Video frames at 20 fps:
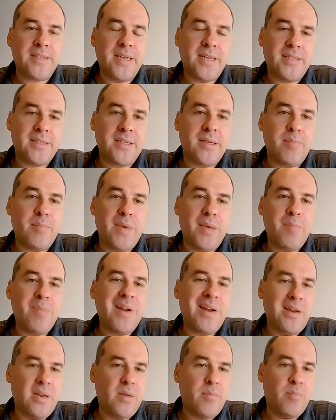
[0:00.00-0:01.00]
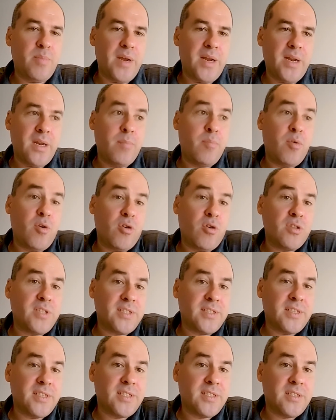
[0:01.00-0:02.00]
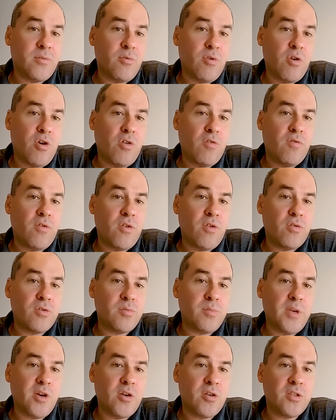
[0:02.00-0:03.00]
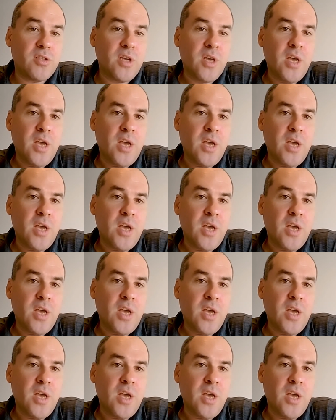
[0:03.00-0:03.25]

That's the people and the processes, the workflows. Because